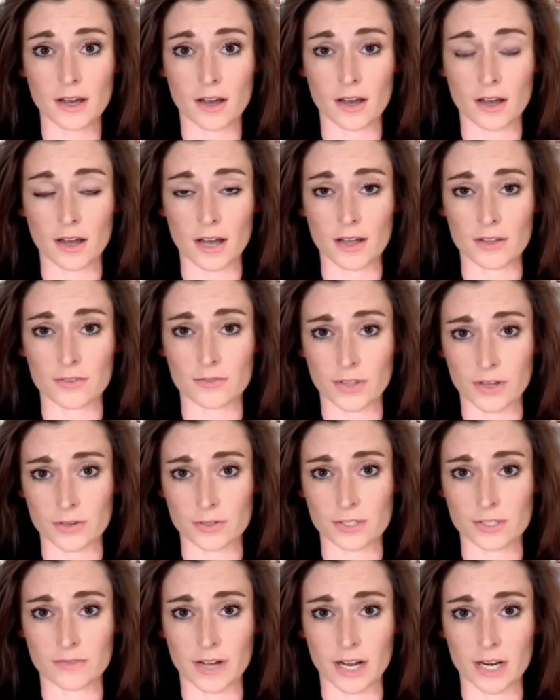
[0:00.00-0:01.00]
at
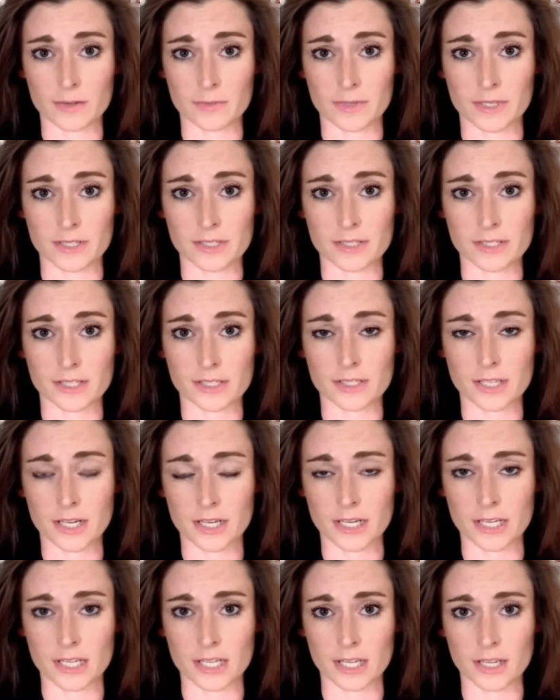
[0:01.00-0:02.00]
those developments, and
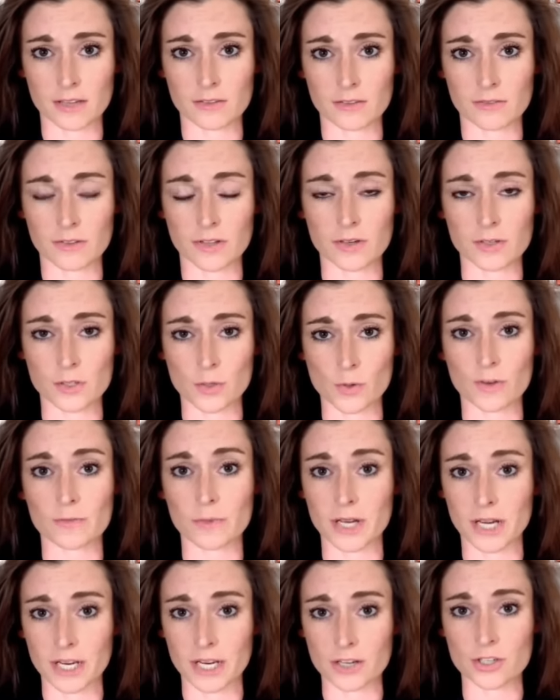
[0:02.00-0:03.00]
certainly those who have
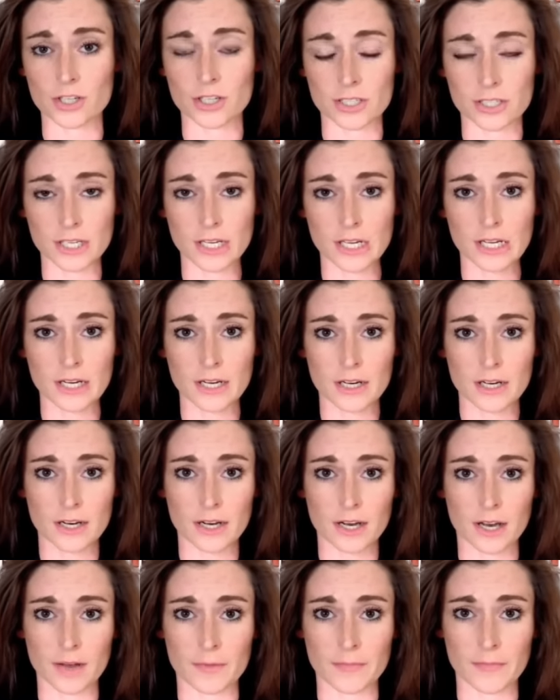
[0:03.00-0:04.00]
been injured
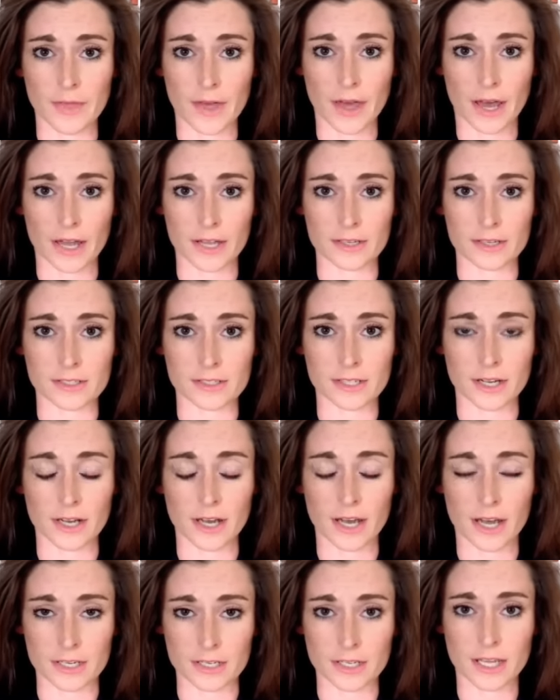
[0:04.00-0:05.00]

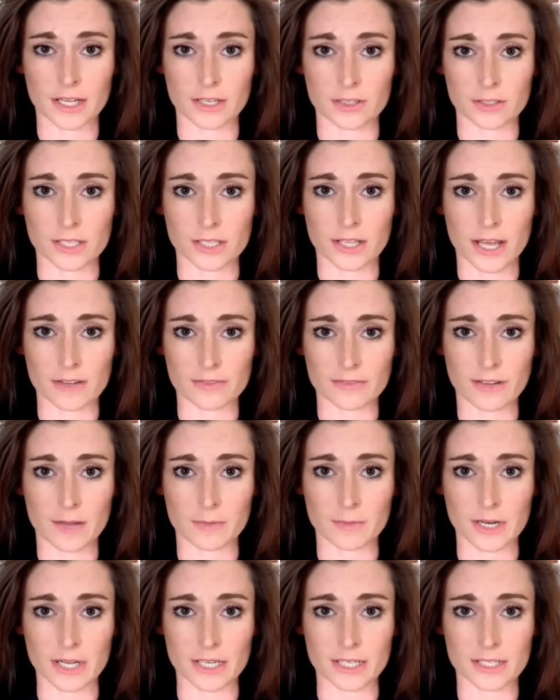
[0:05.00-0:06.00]
and killed and their
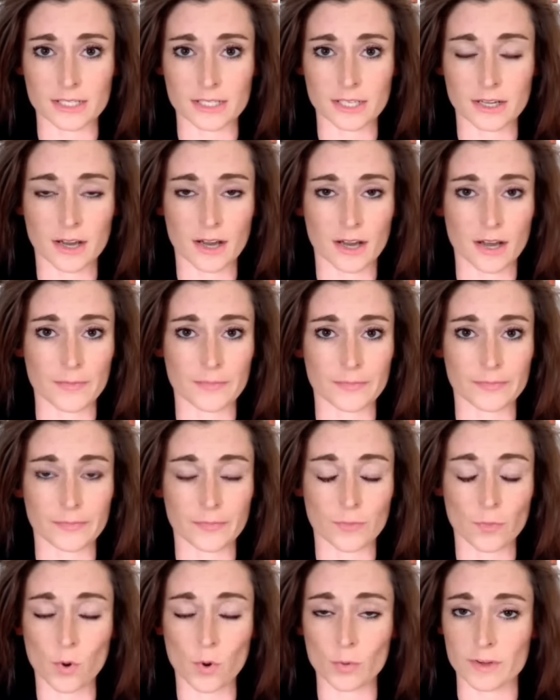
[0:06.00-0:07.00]
families.
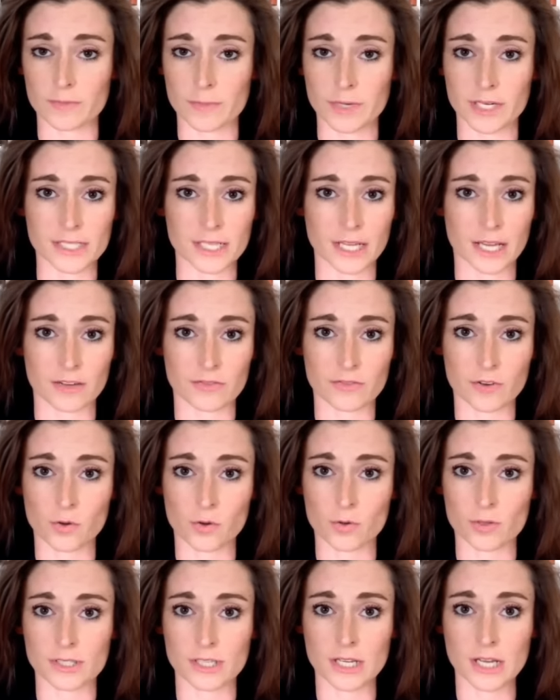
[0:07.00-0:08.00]
What we've been seeing, of
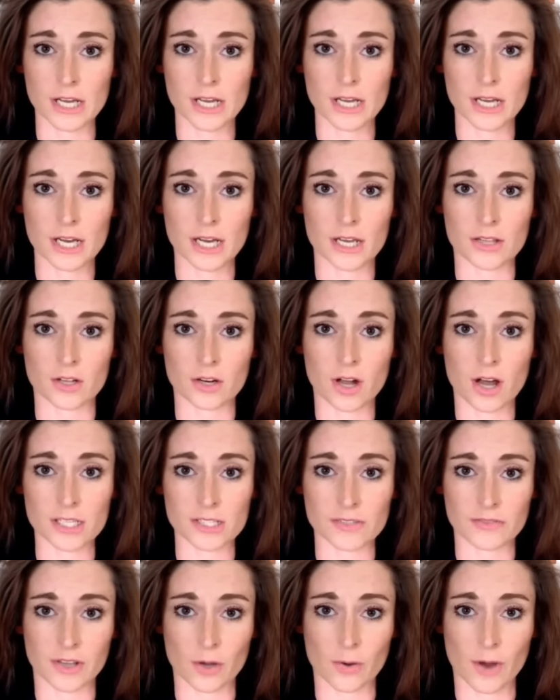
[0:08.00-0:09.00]
course, in the
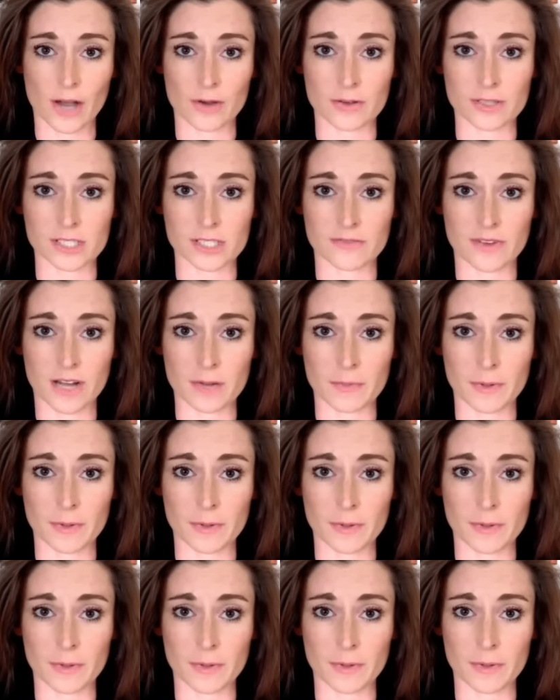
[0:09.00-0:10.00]
last few hours
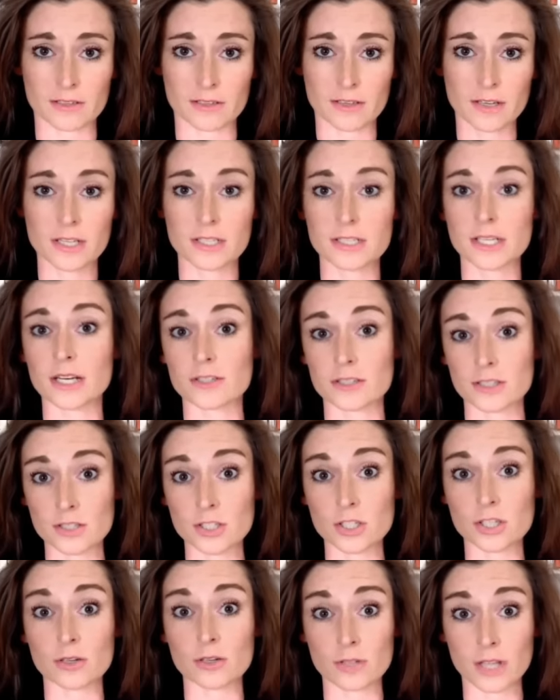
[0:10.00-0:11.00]
developing, I think, tells
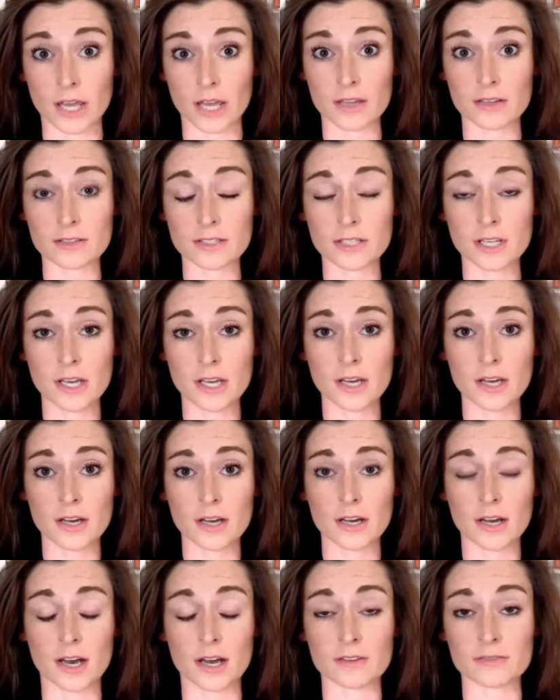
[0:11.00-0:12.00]
us two things.
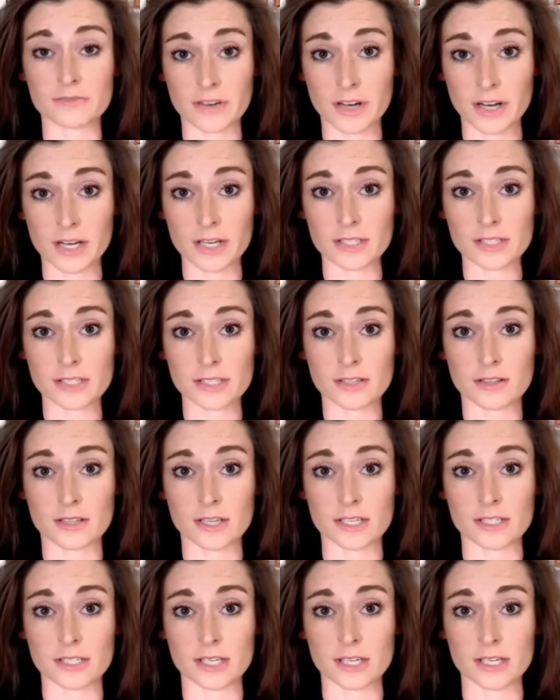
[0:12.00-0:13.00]
First,
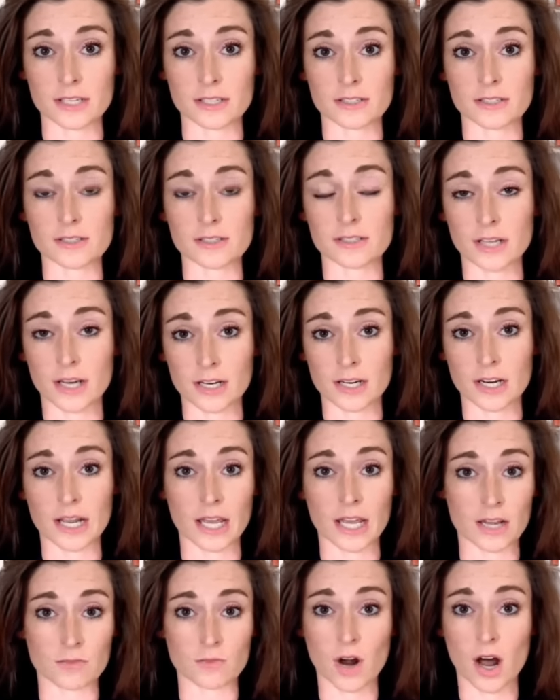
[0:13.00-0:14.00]
this is
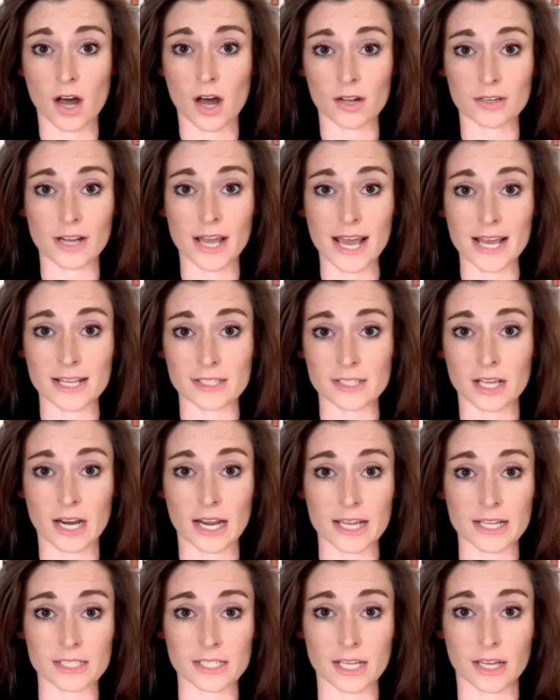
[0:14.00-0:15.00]
certainly Iran
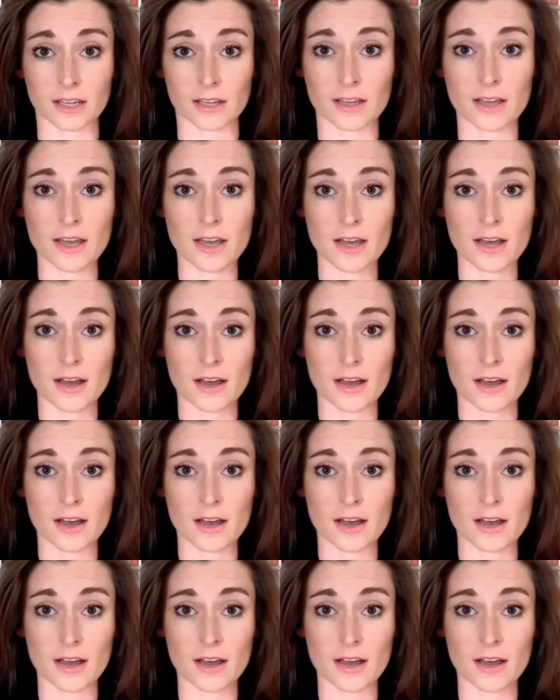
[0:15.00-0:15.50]
escalating